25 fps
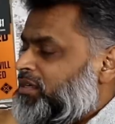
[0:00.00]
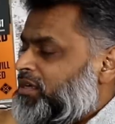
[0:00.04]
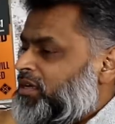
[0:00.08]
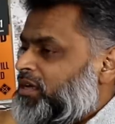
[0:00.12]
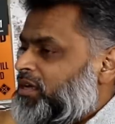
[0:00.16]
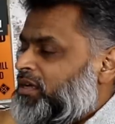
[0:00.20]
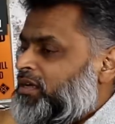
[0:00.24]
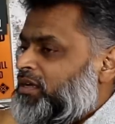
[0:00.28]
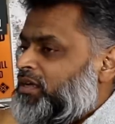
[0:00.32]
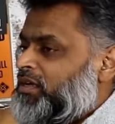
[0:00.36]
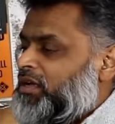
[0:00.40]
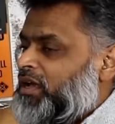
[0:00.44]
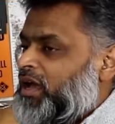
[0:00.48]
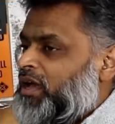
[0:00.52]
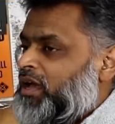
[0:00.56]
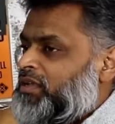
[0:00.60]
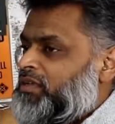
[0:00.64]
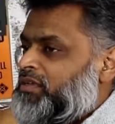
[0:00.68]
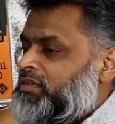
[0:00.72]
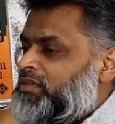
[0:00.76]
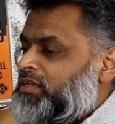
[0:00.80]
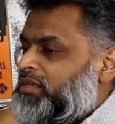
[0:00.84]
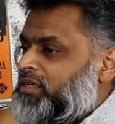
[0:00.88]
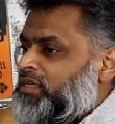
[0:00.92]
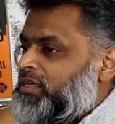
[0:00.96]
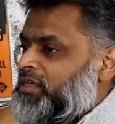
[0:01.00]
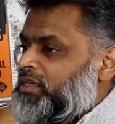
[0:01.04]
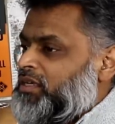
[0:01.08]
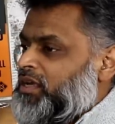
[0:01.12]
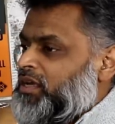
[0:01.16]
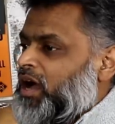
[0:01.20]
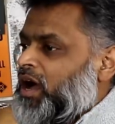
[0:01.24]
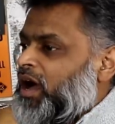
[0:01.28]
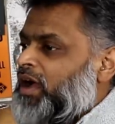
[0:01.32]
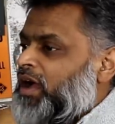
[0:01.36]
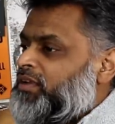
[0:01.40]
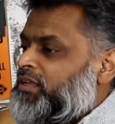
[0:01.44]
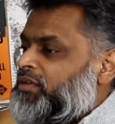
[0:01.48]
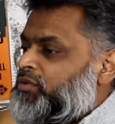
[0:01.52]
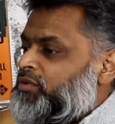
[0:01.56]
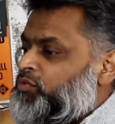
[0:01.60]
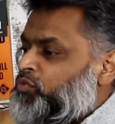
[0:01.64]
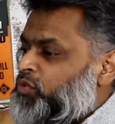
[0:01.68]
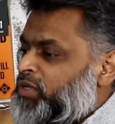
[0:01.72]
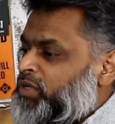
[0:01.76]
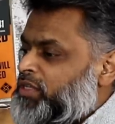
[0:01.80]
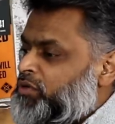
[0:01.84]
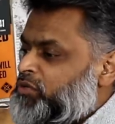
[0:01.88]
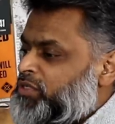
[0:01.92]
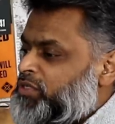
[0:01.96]
There
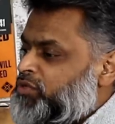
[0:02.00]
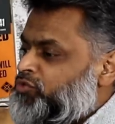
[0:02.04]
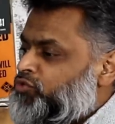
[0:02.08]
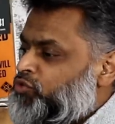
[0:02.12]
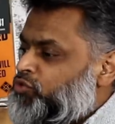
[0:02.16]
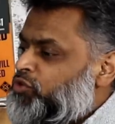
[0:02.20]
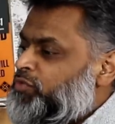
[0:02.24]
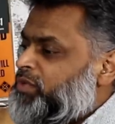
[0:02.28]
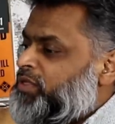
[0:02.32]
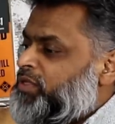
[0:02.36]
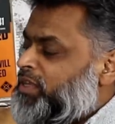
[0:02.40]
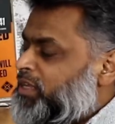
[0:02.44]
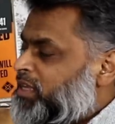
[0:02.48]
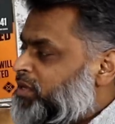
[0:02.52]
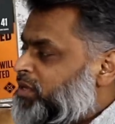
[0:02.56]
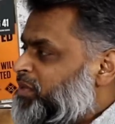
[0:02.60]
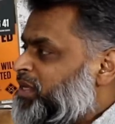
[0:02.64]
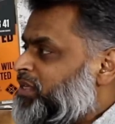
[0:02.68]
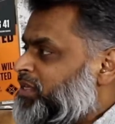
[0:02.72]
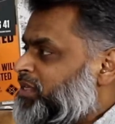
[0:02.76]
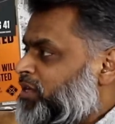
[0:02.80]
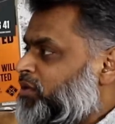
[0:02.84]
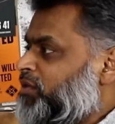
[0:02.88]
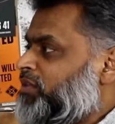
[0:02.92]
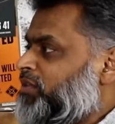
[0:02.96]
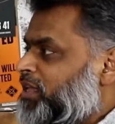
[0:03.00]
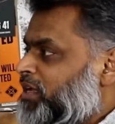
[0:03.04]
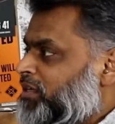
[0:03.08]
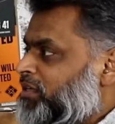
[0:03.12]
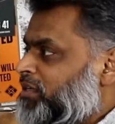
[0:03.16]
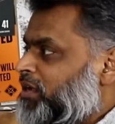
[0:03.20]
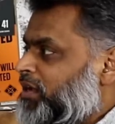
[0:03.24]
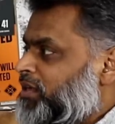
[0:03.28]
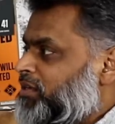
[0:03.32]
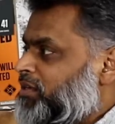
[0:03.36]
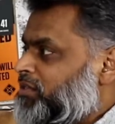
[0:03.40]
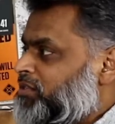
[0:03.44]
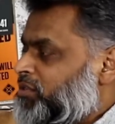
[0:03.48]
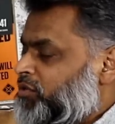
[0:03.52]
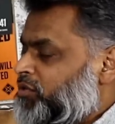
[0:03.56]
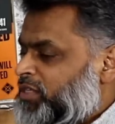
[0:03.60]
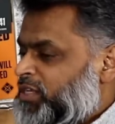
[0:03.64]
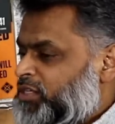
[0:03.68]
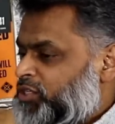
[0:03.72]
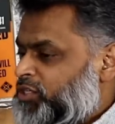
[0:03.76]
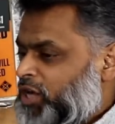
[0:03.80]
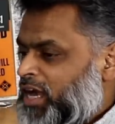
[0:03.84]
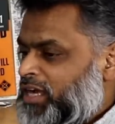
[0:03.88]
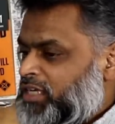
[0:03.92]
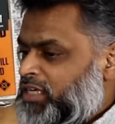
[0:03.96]
was a rumor that he'd been killed that night. So they
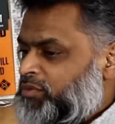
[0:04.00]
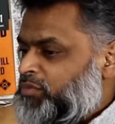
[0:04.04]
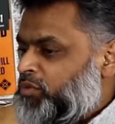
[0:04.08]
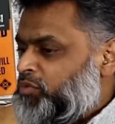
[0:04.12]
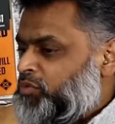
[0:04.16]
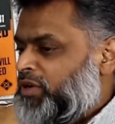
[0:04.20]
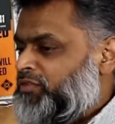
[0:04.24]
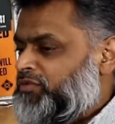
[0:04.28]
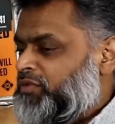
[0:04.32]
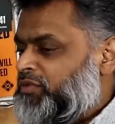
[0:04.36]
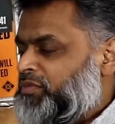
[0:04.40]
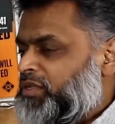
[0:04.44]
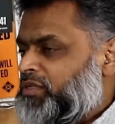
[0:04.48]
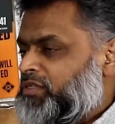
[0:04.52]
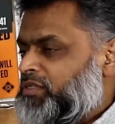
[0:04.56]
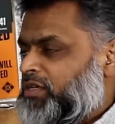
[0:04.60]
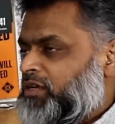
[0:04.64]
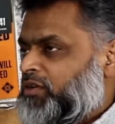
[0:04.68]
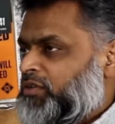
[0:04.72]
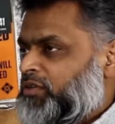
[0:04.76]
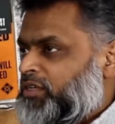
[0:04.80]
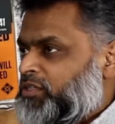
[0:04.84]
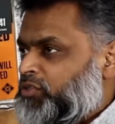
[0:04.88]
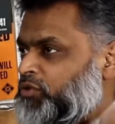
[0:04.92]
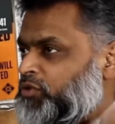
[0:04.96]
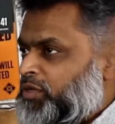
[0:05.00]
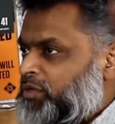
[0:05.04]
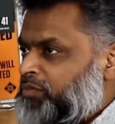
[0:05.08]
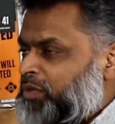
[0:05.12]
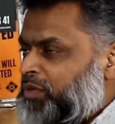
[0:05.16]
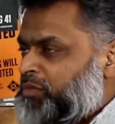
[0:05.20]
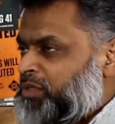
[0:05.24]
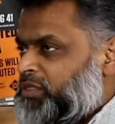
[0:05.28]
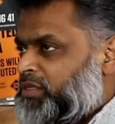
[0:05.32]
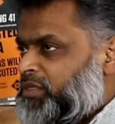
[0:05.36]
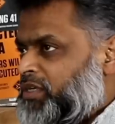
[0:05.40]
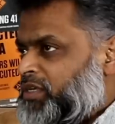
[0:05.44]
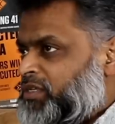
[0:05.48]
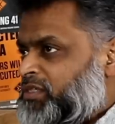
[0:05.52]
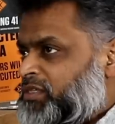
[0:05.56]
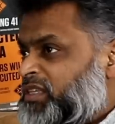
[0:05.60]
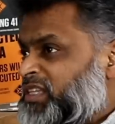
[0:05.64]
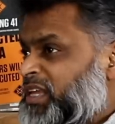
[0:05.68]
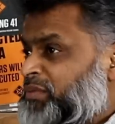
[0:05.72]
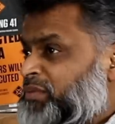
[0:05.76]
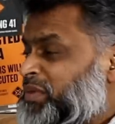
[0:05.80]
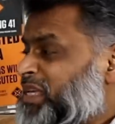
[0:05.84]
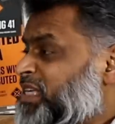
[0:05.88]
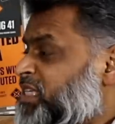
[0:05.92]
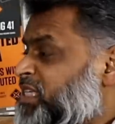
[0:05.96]
dragged him away from the cell. They took him upstairs and
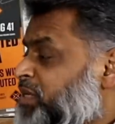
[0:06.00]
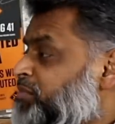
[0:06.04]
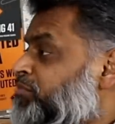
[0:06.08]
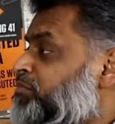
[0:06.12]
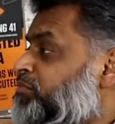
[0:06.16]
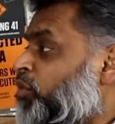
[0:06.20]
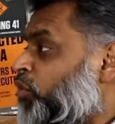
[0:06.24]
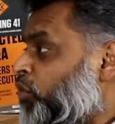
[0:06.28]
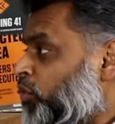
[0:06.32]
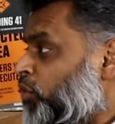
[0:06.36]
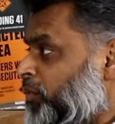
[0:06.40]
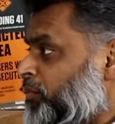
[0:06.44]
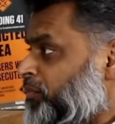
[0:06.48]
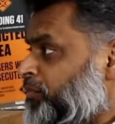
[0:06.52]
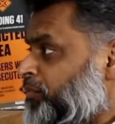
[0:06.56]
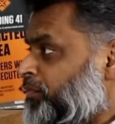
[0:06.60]
they beat him more.